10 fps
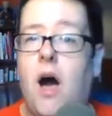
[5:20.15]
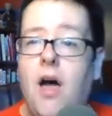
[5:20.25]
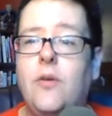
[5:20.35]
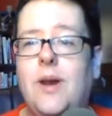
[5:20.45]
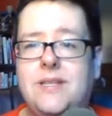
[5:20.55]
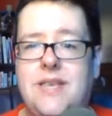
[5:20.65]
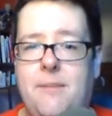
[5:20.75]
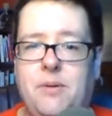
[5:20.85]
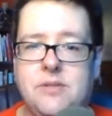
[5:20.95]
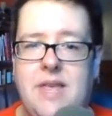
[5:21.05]
Other
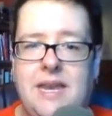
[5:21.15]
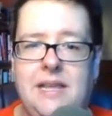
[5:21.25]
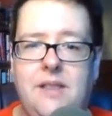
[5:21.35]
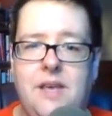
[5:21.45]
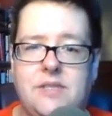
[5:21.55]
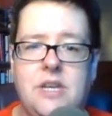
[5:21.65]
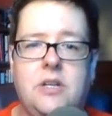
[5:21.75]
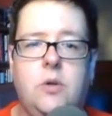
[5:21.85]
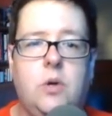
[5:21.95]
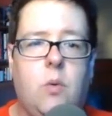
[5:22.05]
examples that he lists
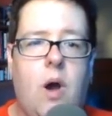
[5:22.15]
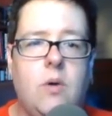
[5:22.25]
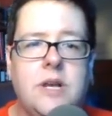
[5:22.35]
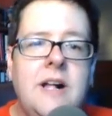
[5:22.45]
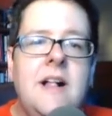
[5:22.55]
include, quote,